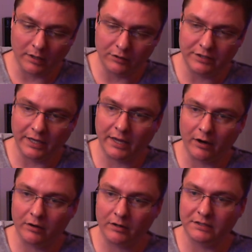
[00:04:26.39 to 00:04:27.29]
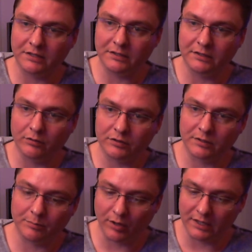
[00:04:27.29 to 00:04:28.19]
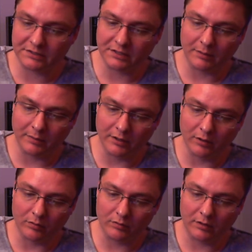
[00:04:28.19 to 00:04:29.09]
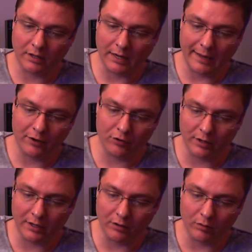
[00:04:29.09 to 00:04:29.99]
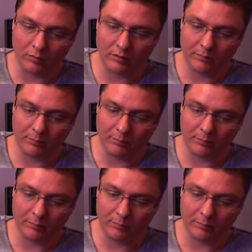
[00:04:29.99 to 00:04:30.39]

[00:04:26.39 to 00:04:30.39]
and you take care of these things, you don't suppress them, you don't get angry, you don't